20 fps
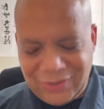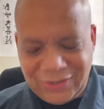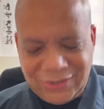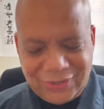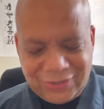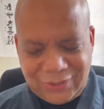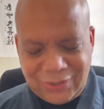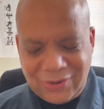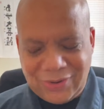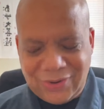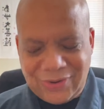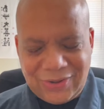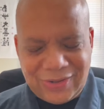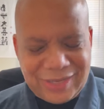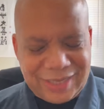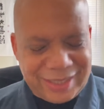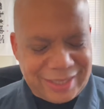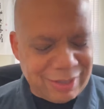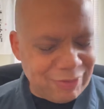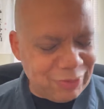So,
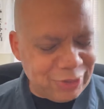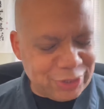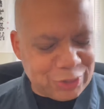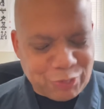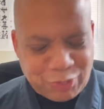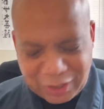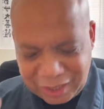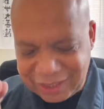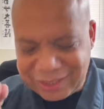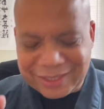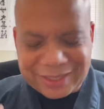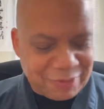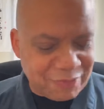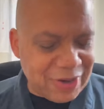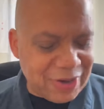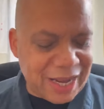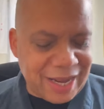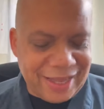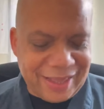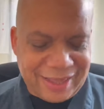which brings to
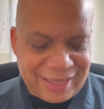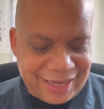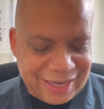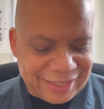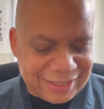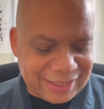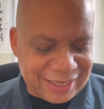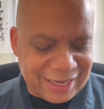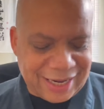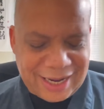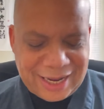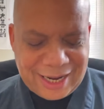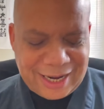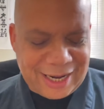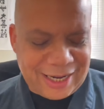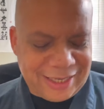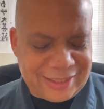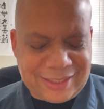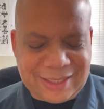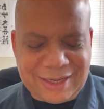mind this. Uh,
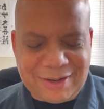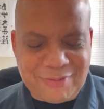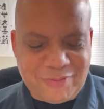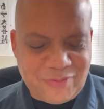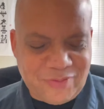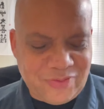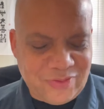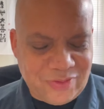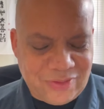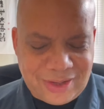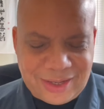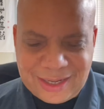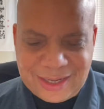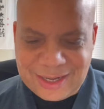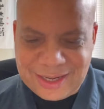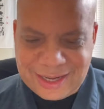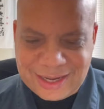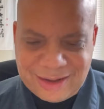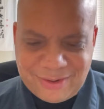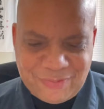it's something
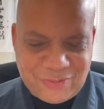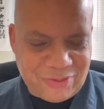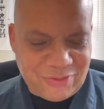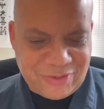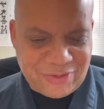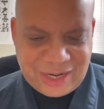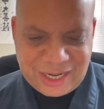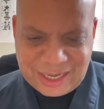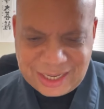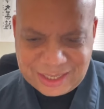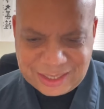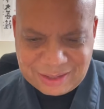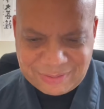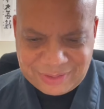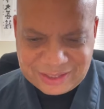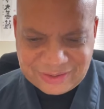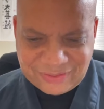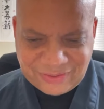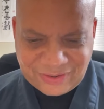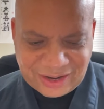uh, I've been reading. Let me
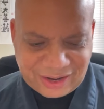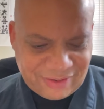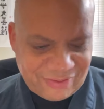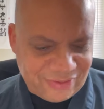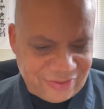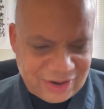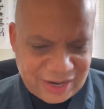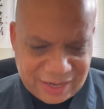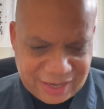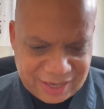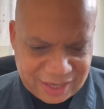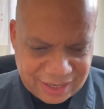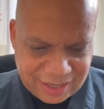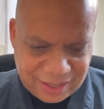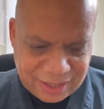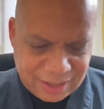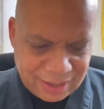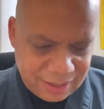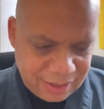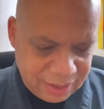see if I can find it
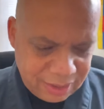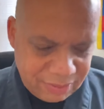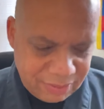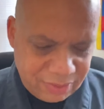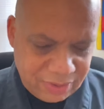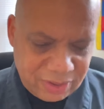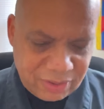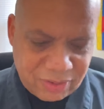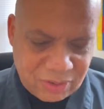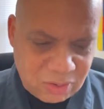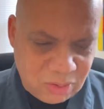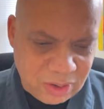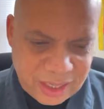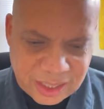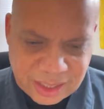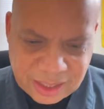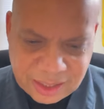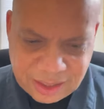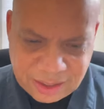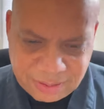real
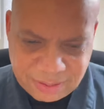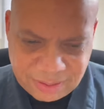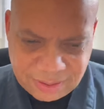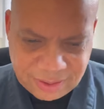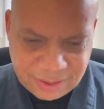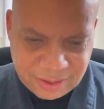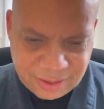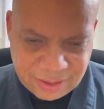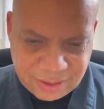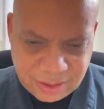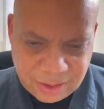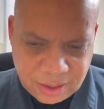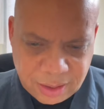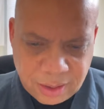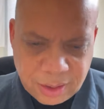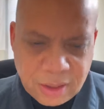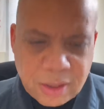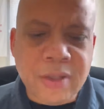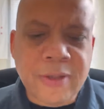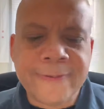quick.
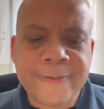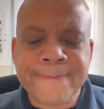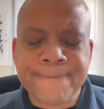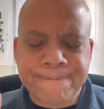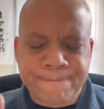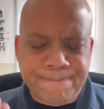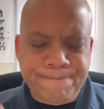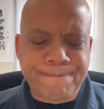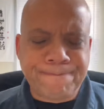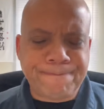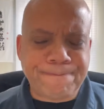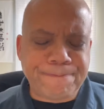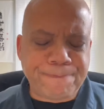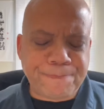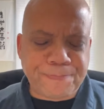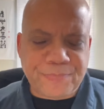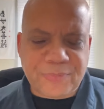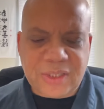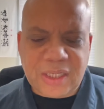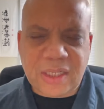Mm,
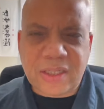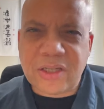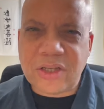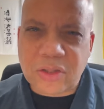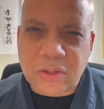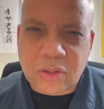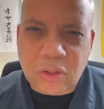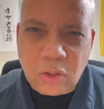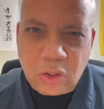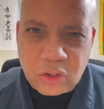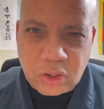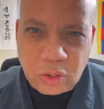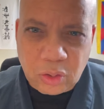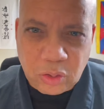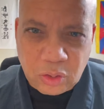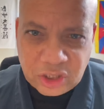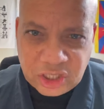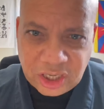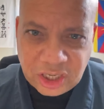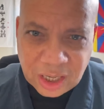this is Kosho
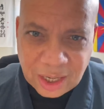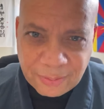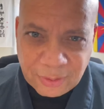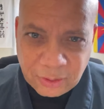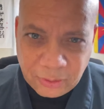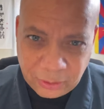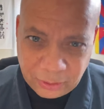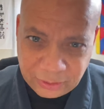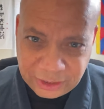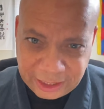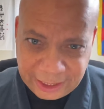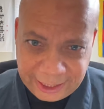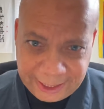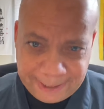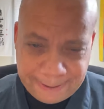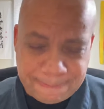Uchiyama Roshi.